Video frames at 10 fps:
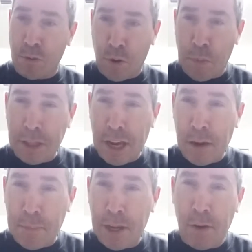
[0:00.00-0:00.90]

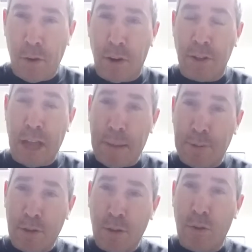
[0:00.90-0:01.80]
aromatherapy or
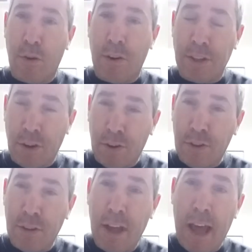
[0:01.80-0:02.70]
topical or
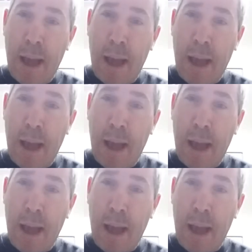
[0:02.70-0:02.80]
internal